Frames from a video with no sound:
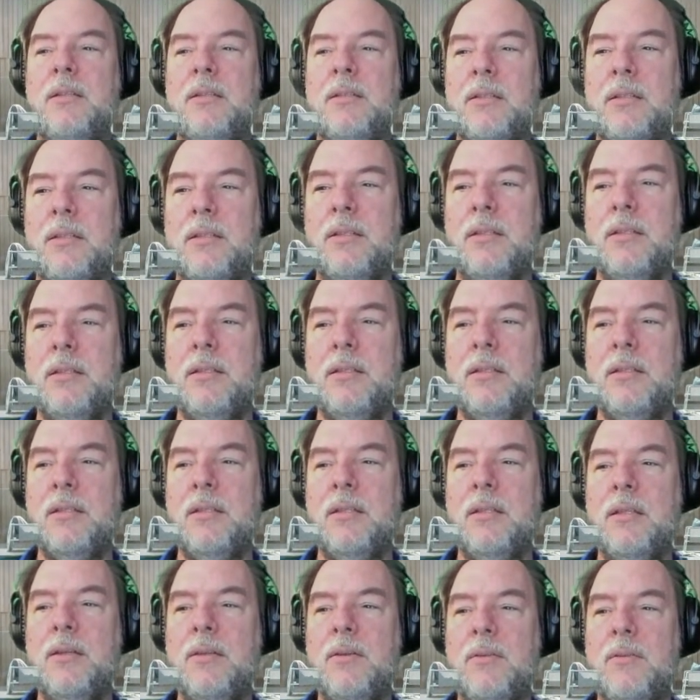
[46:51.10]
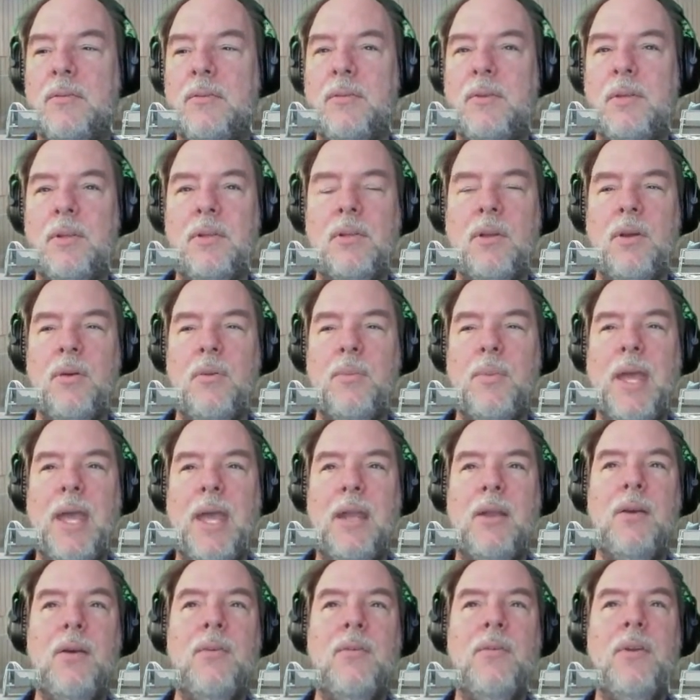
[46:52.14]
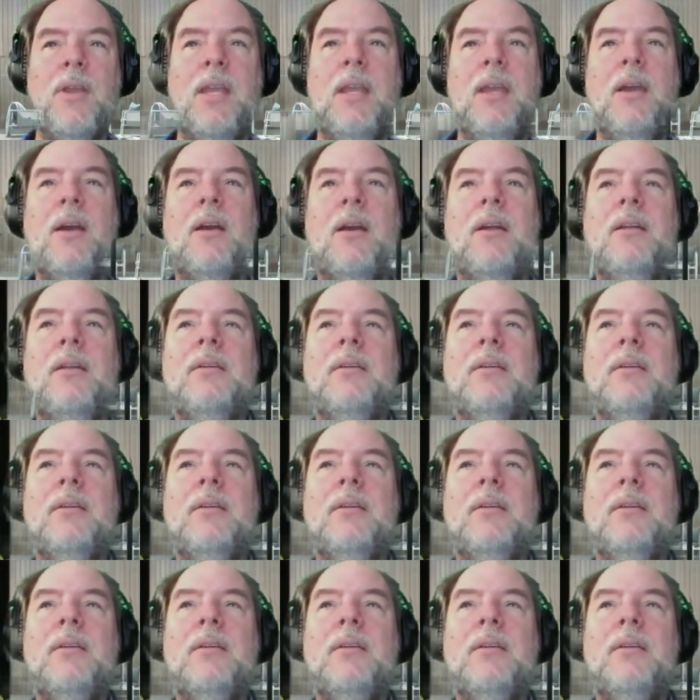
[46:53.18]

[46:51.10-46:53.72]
And we'll go back over here.